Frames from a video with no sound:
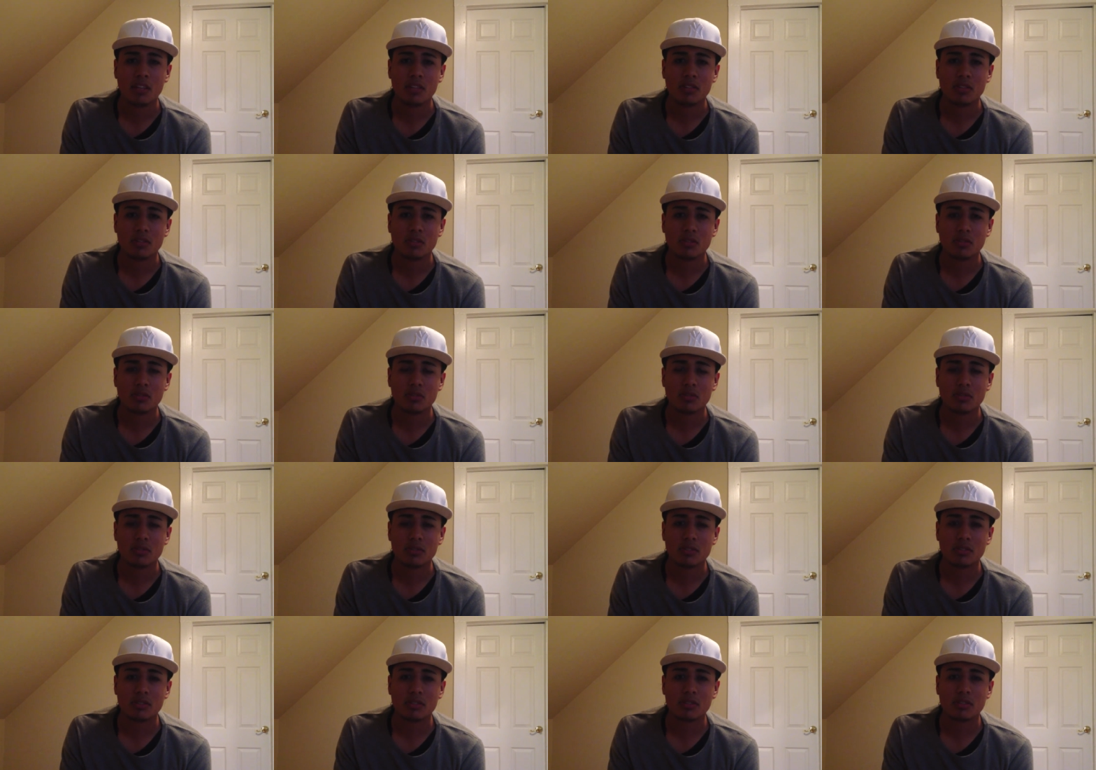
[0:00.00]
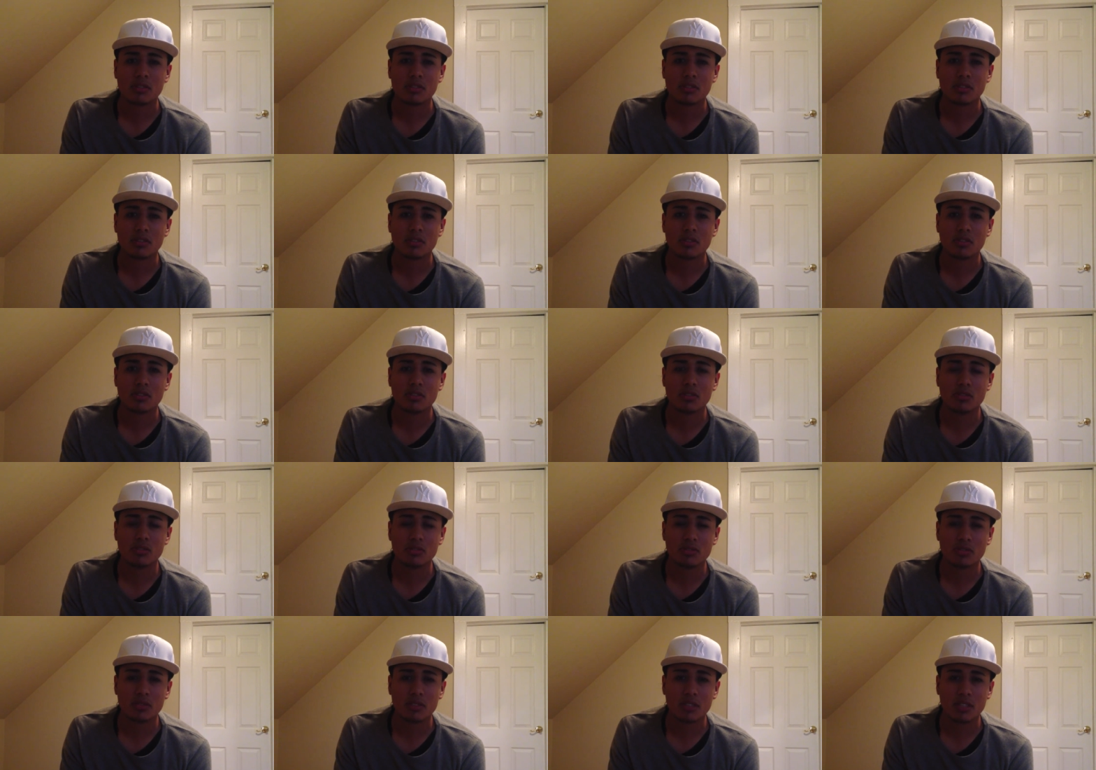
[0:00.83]
to
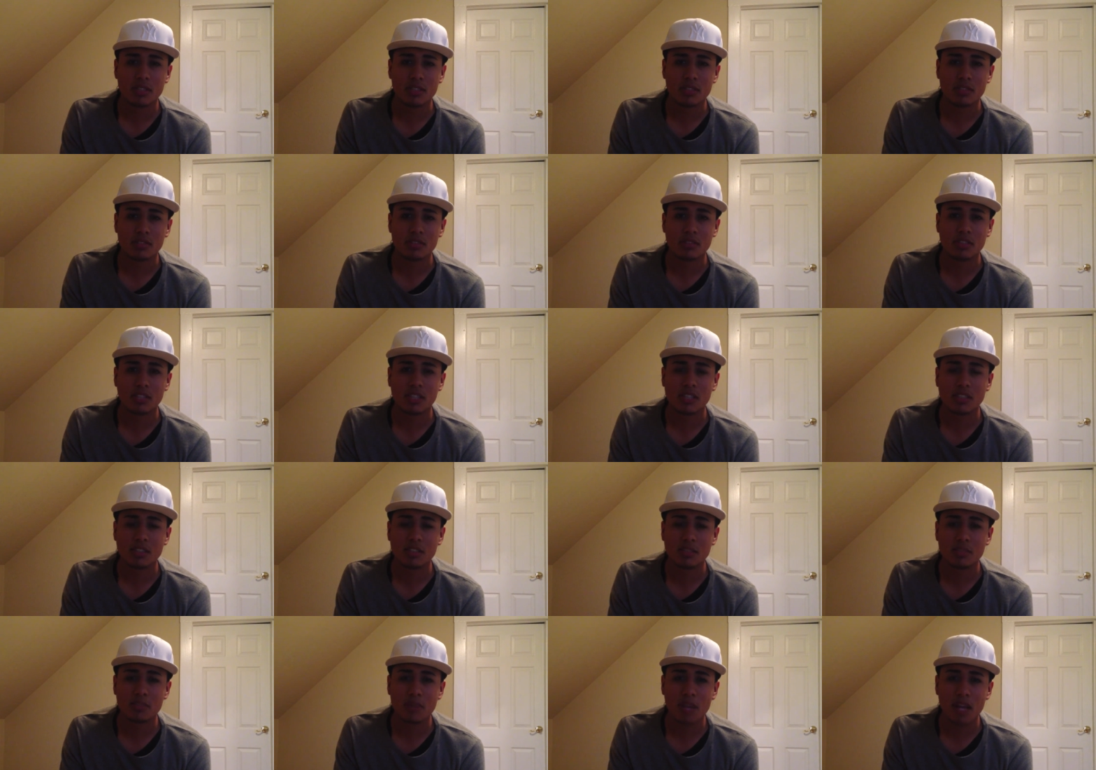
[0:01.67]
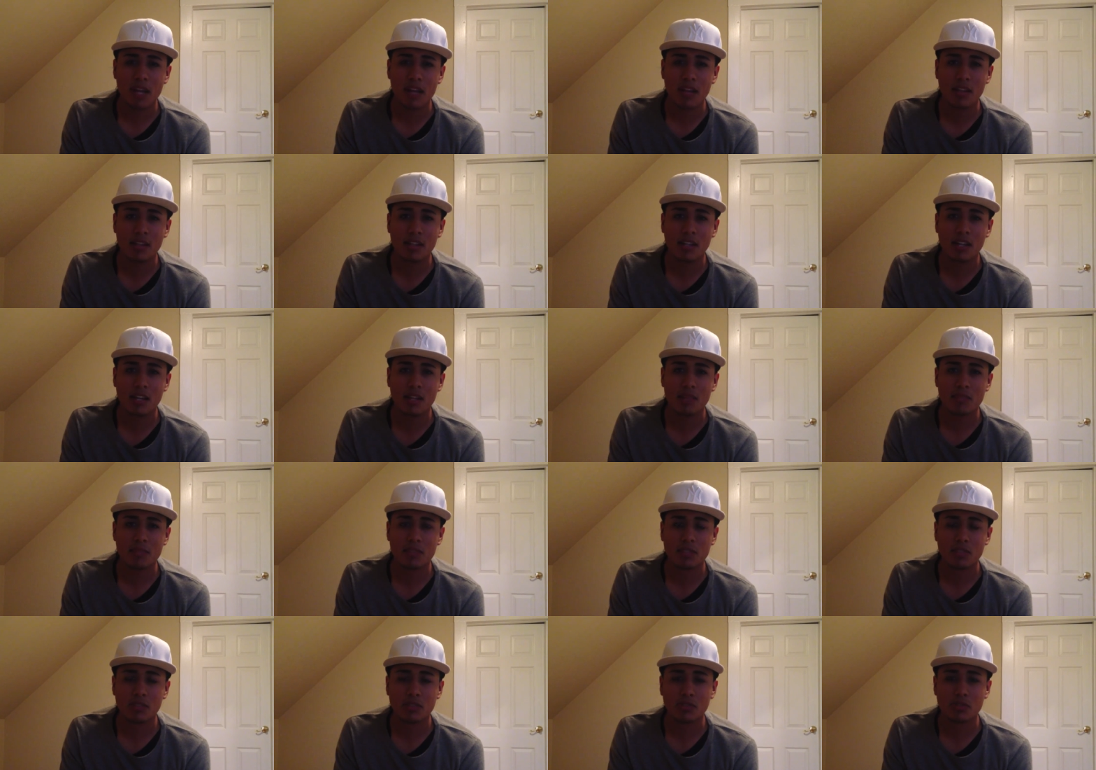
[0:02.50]
use it to change your paradigm,
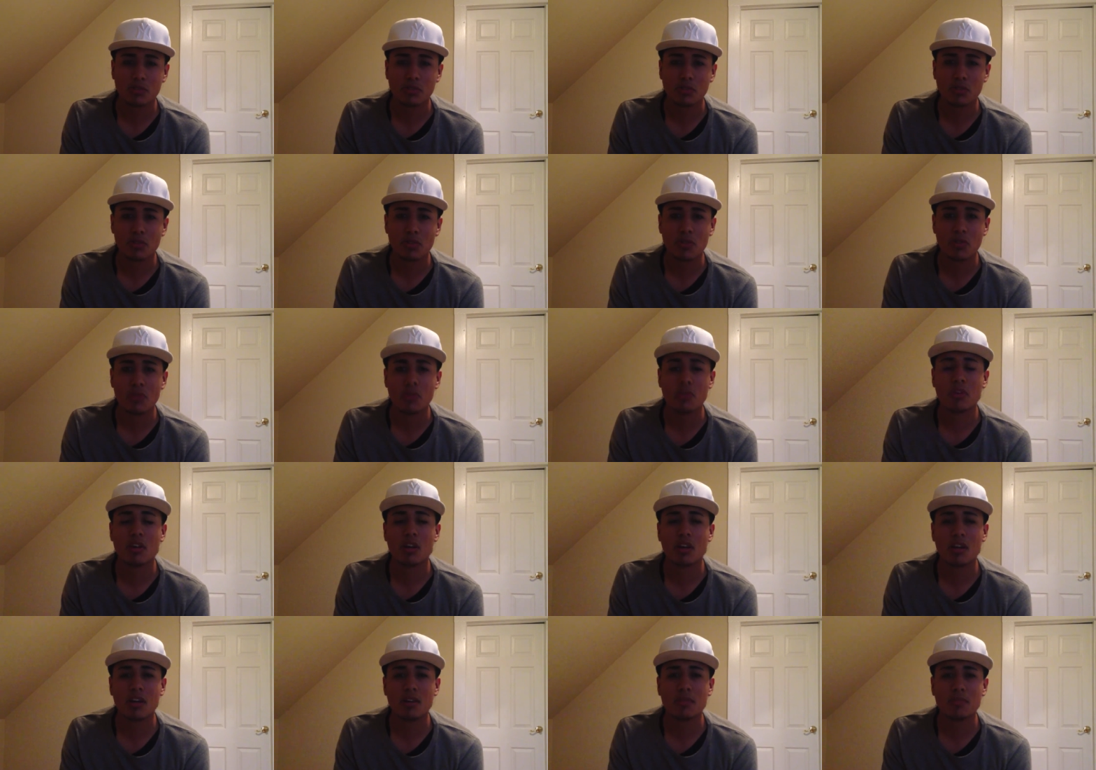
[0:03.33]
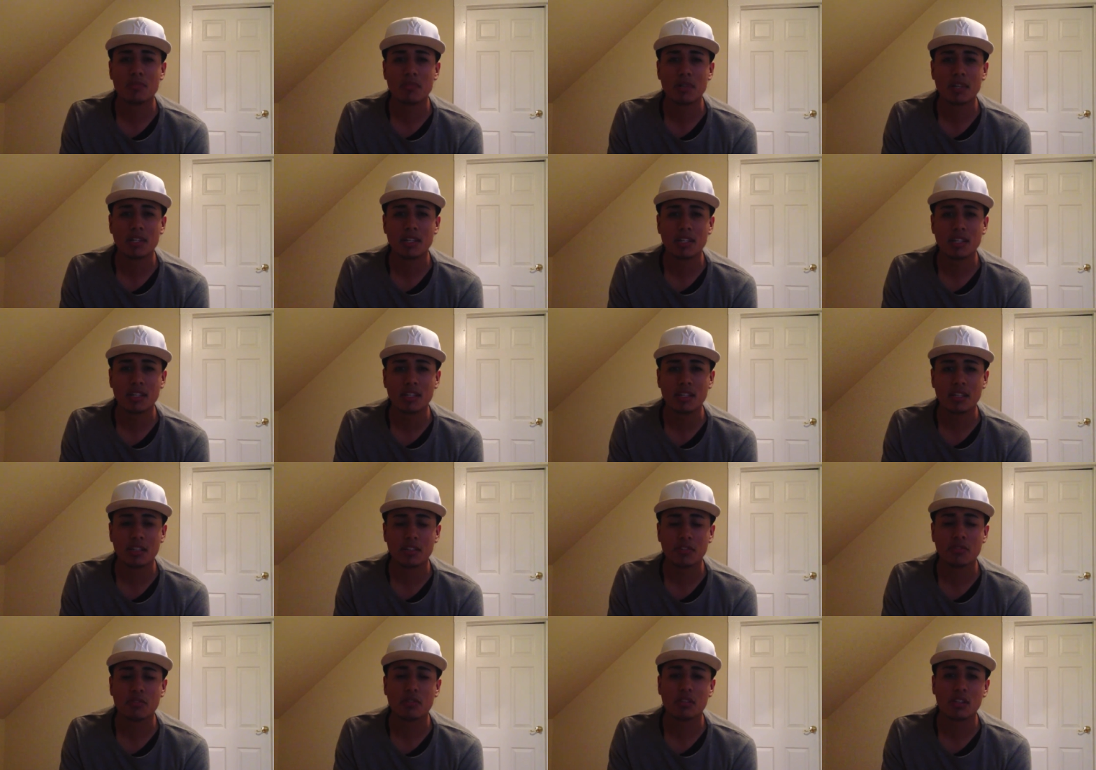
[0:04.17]
and also you earn money
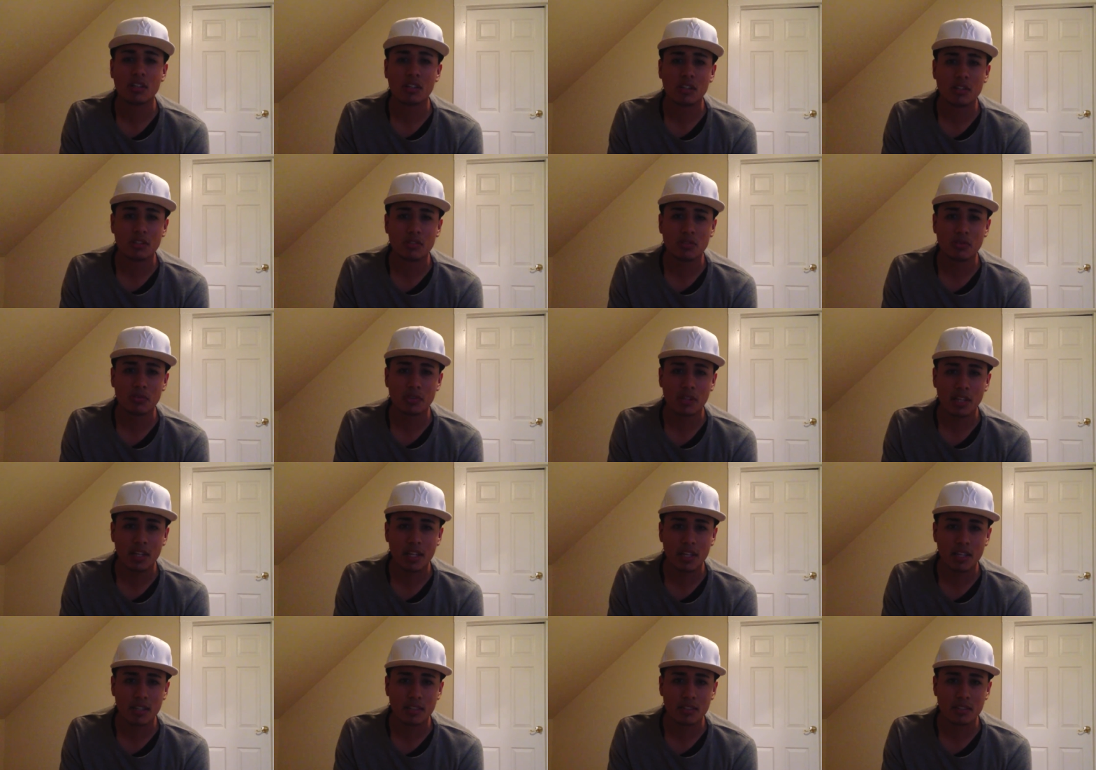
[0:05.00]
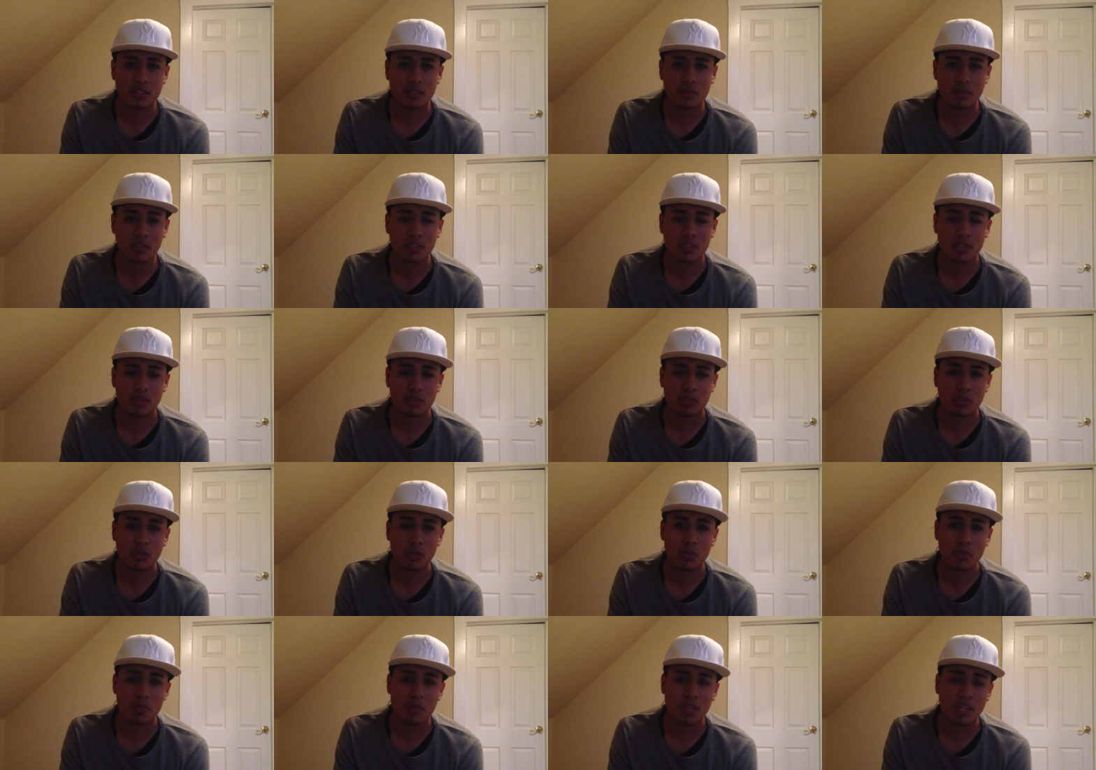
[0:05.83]
and you learn new things, which
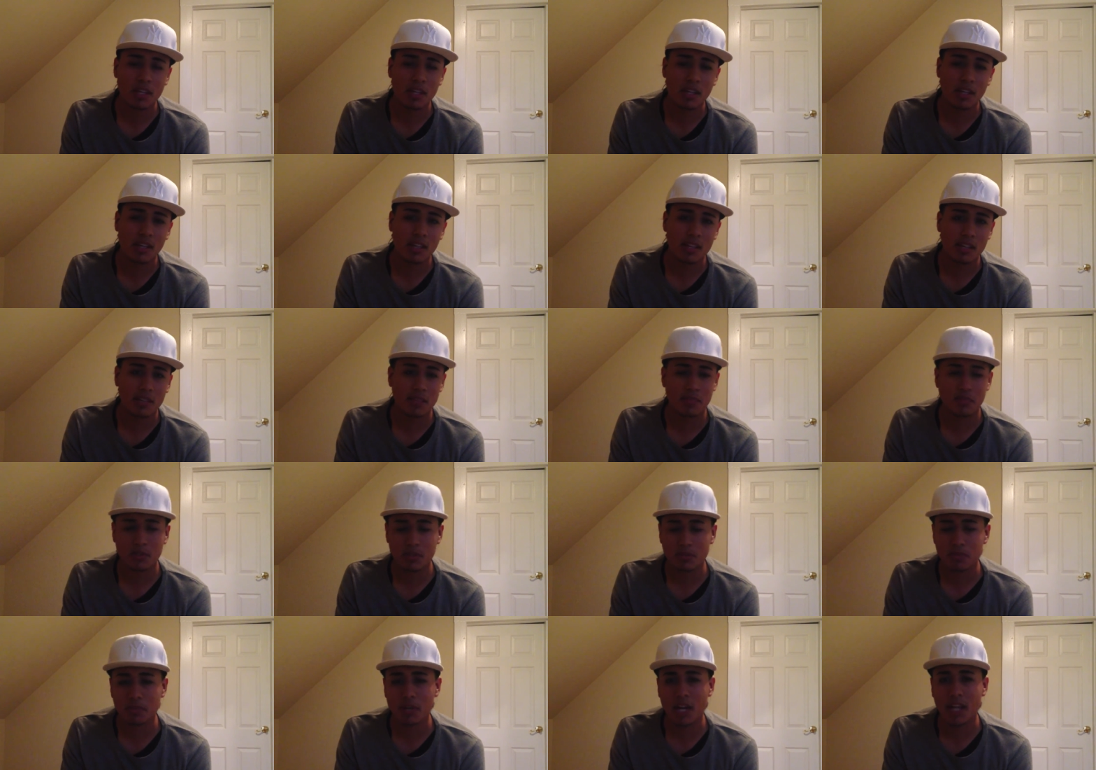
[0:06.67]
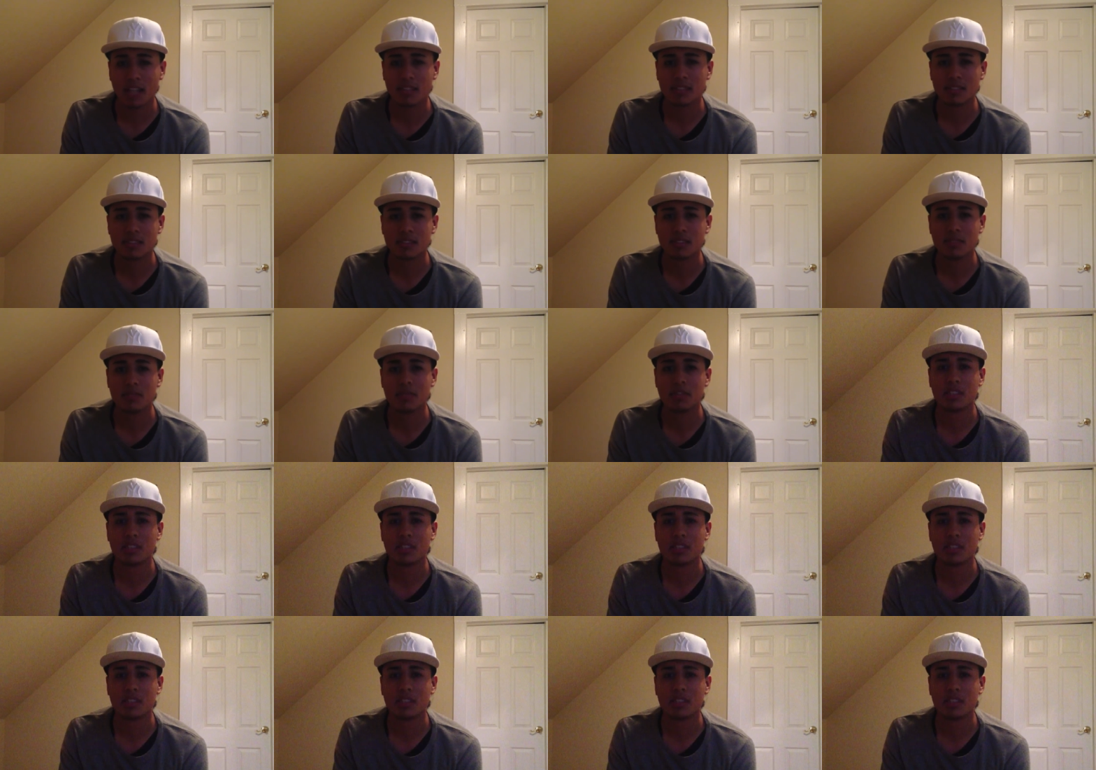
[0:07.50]
will make your life more positive.